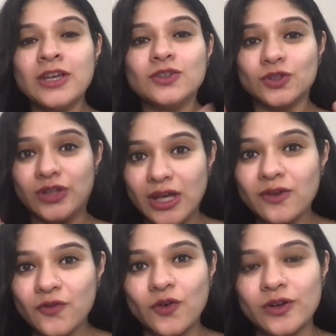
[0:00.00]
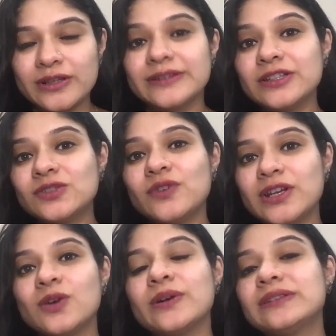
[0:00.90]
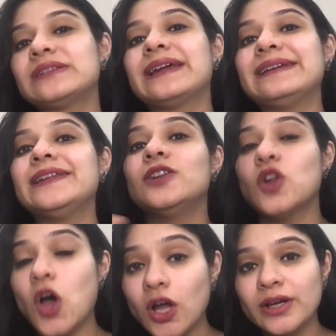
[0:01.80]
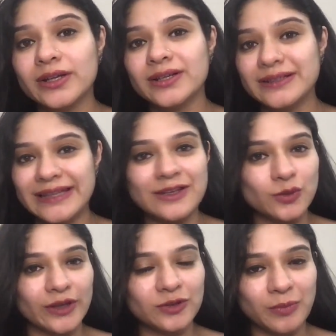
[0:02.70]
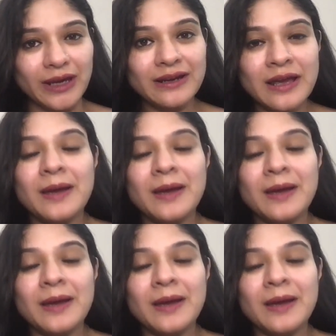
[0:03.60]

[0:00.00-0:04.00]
So therefore, this video is slightly longer than you expect,